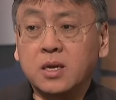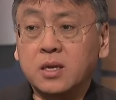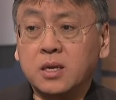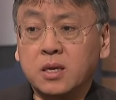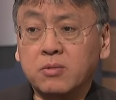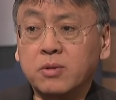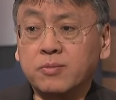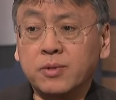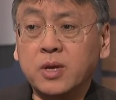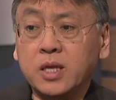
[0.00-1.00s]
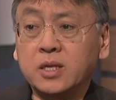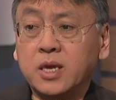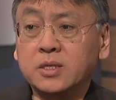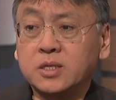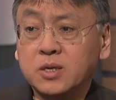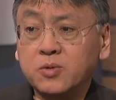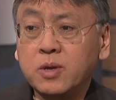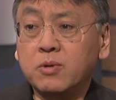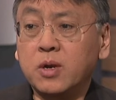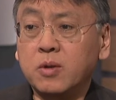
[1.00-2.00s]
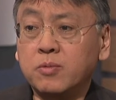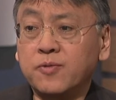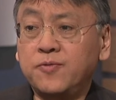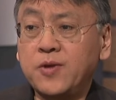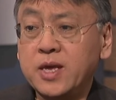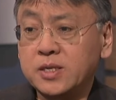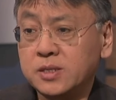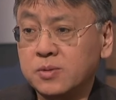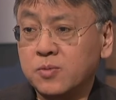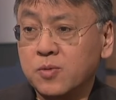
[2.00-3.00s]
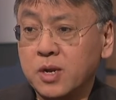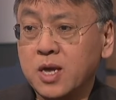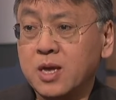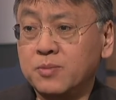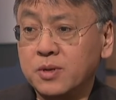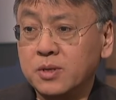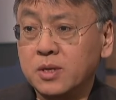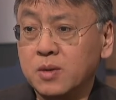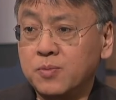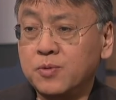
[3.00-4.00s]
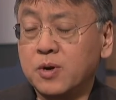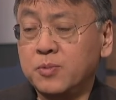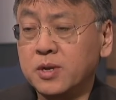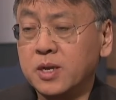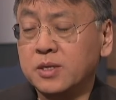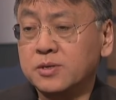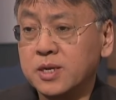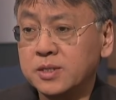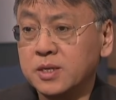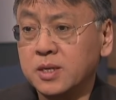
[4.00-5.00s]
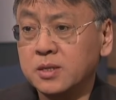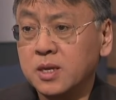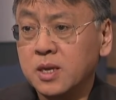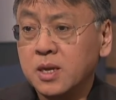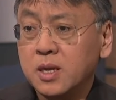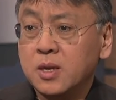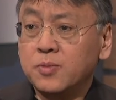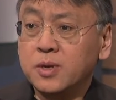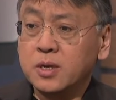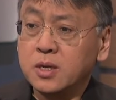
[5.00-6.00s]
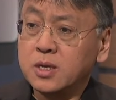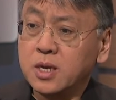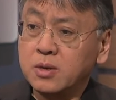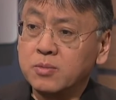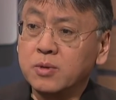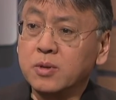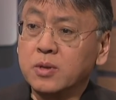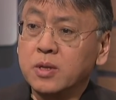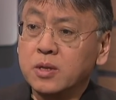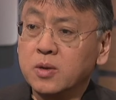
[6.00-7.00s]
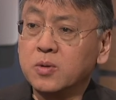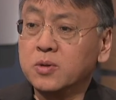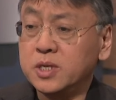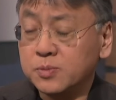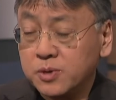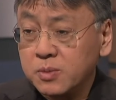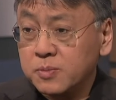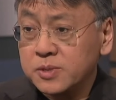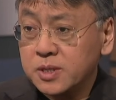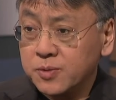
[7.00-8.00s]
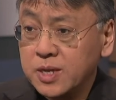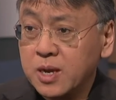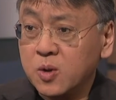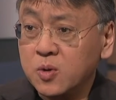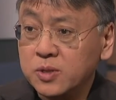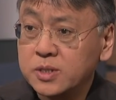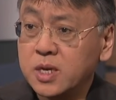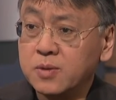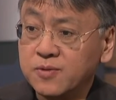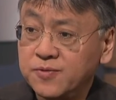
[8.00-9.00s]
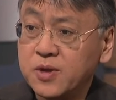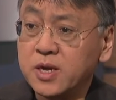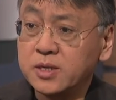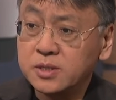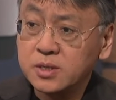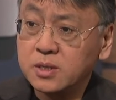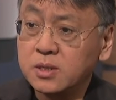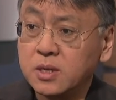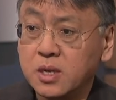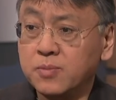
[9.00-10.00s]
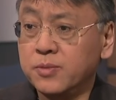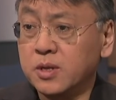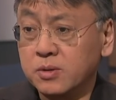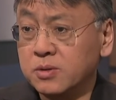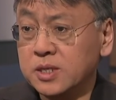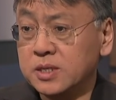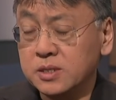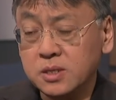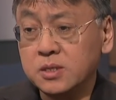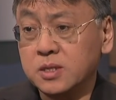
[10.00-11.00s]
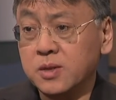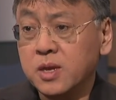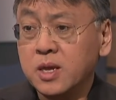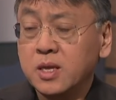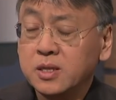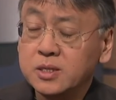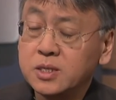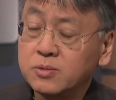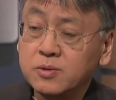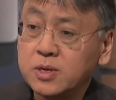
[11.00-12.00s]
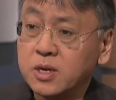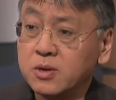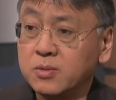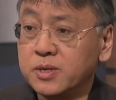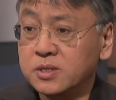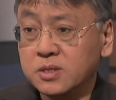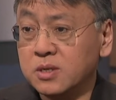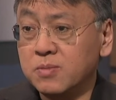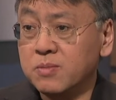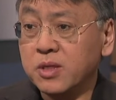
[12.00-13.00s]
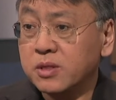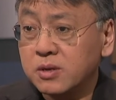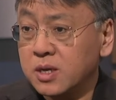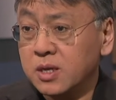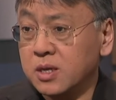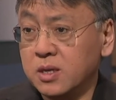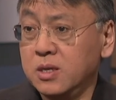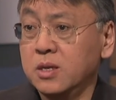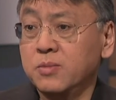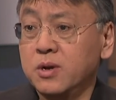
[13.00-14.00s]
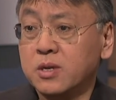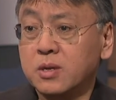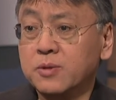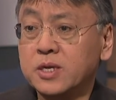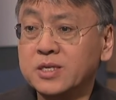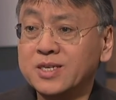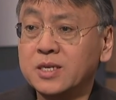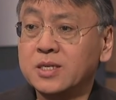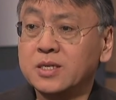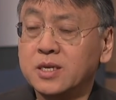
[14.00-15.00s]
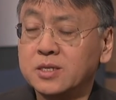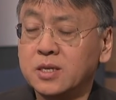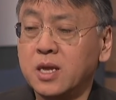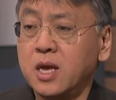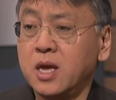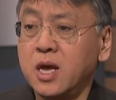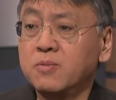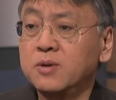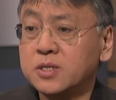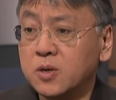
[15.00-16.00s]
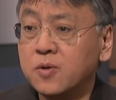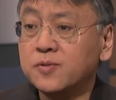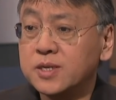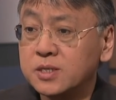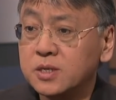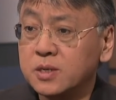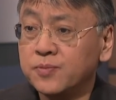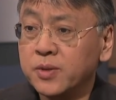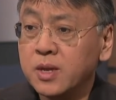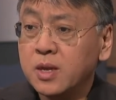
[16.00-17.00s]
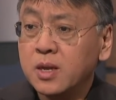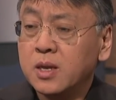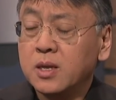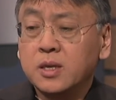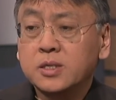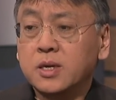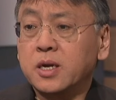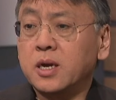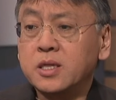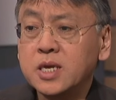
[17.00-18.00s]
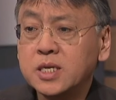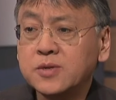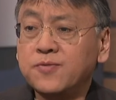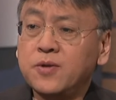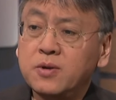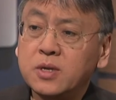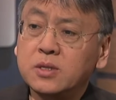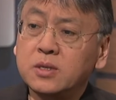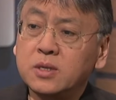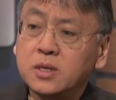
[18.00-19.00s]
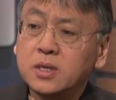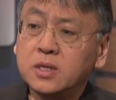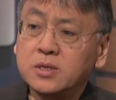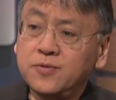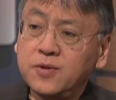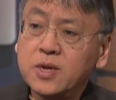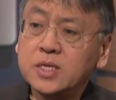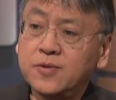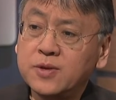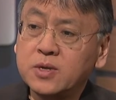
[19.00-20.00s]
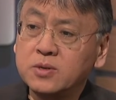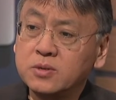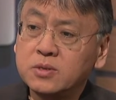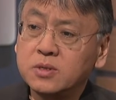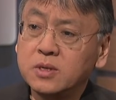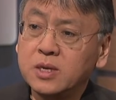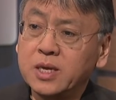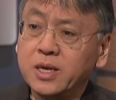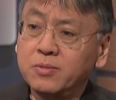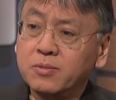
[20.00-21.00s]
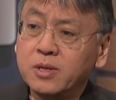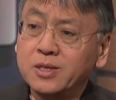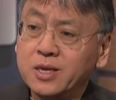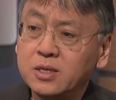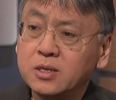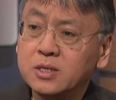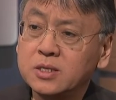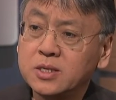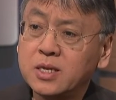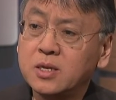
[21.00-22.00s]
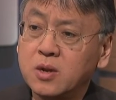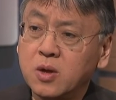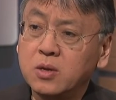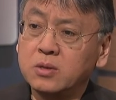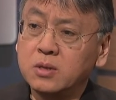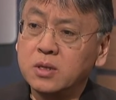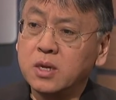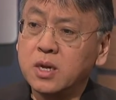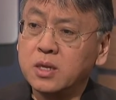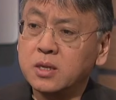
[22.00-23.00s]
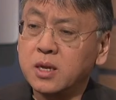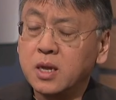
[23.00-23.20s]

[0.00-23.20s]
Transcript: you know, un until we face what happened and properly address it, we're going to get you know, all these problems that we get all the time, you know, Ferguson, um, you know, all these incidents that, that seem to recur almost you know, monthly in, in America because it's, it's, it's an unresolved issue. So I, I, think it's a very, it's a very difficult um, thing to settle on. You know, and,